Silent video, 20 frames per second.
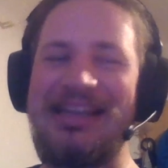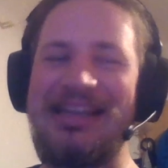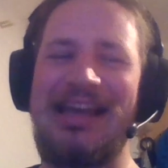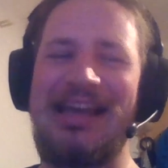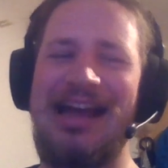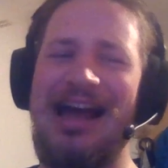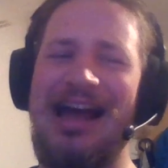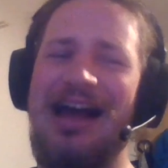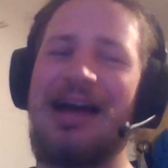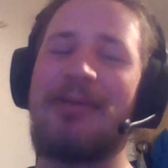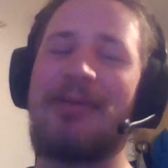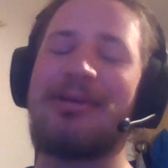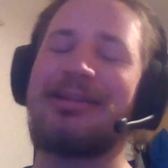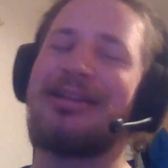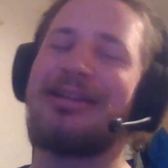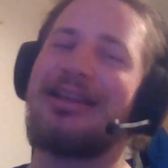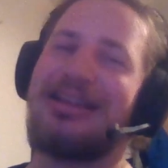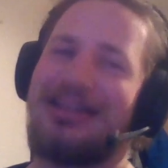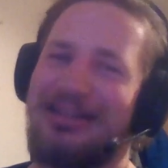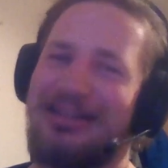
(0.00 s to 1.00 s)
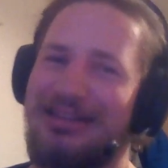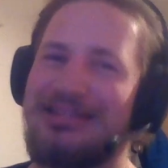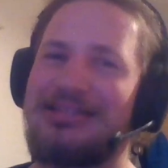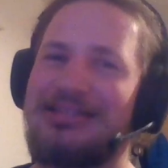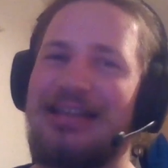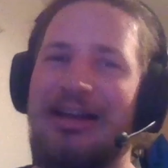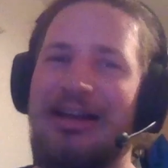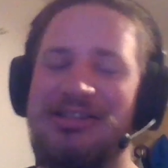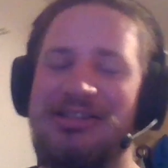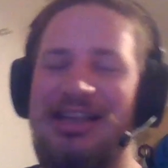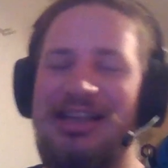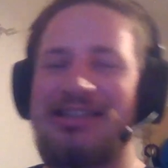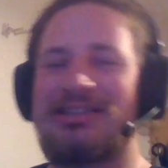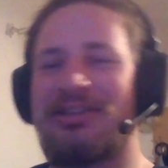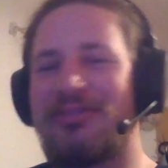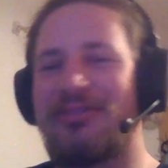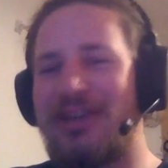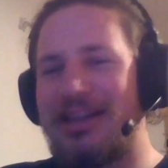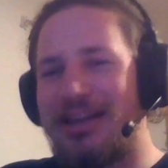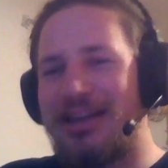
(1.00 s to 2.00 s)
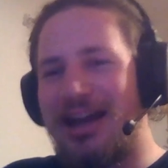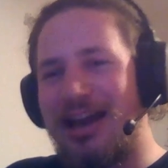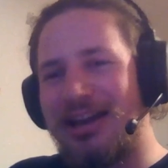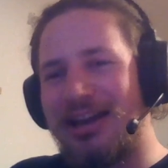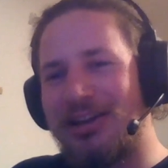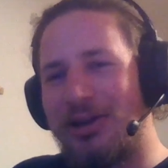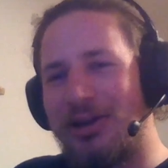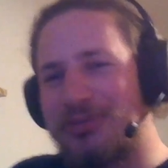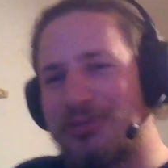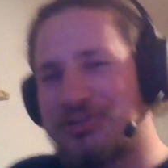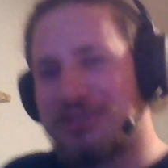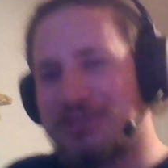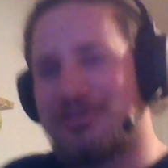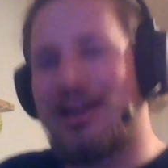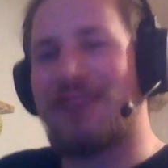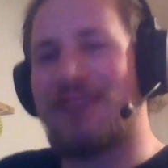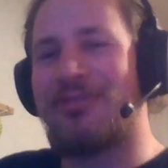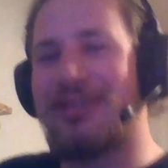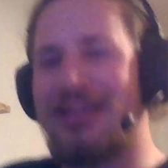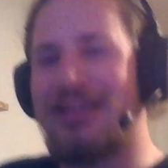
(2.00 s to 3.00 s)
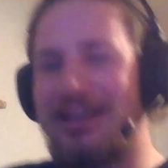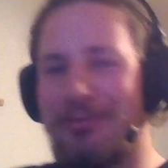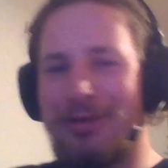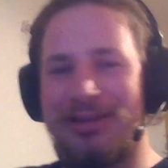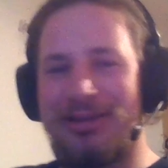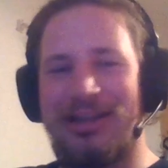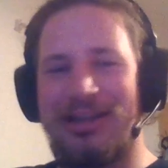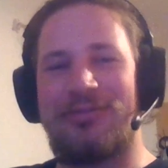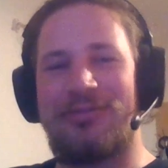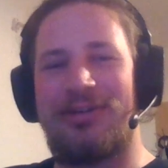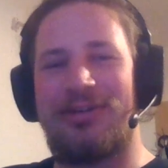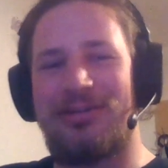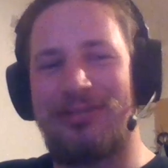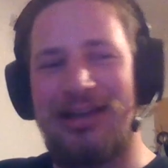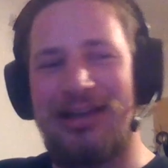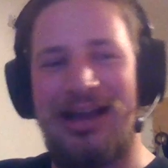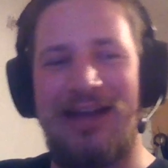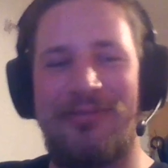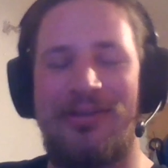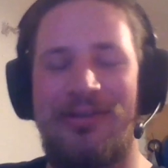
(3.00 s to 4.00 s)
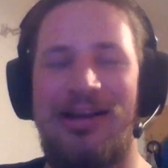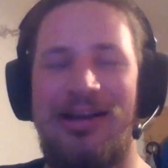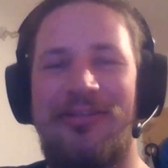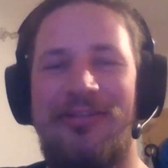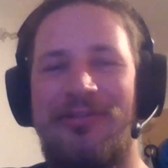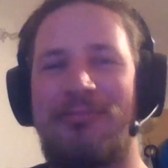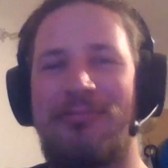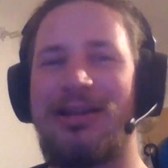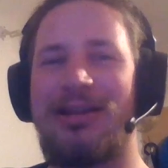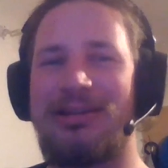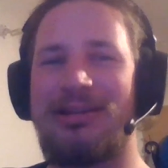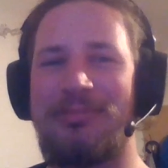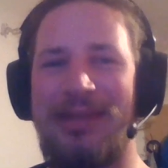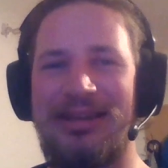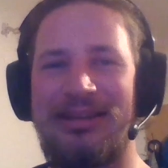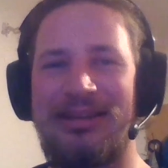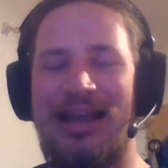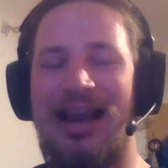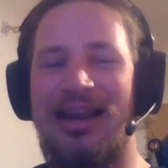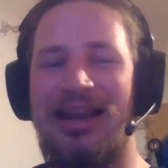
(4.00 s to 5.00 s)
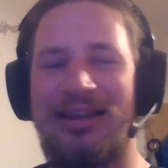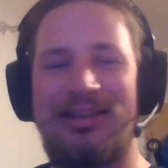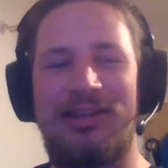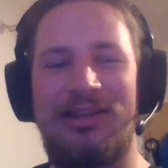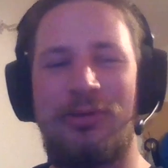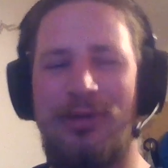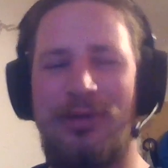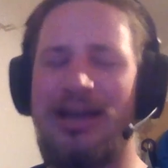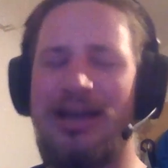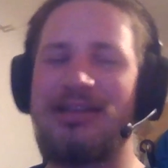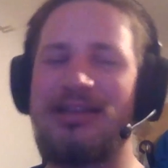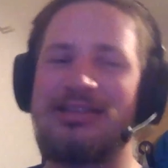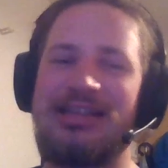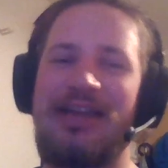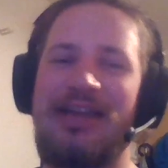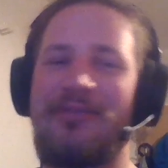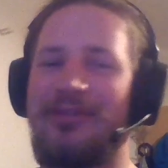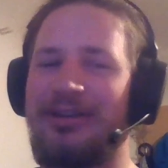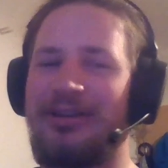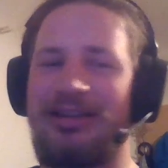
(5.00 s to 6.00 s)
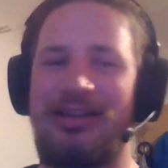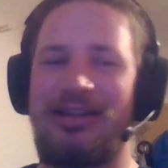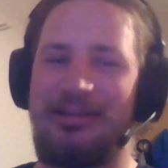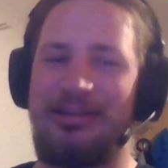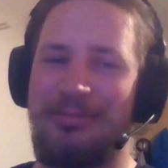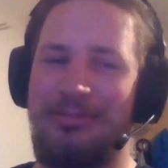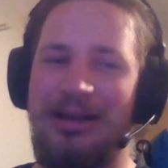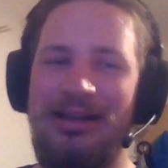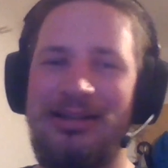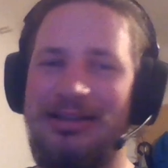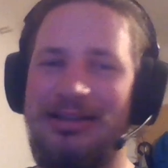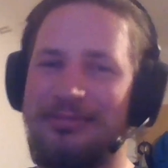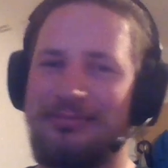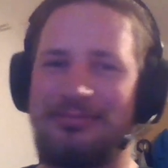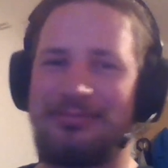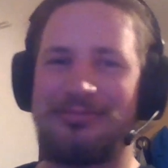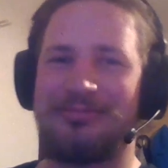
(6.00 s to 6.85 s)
Yeah, I mean, I'd say Slovenia, geographically, whatever, half, but mentality-wise, definitely Balkan.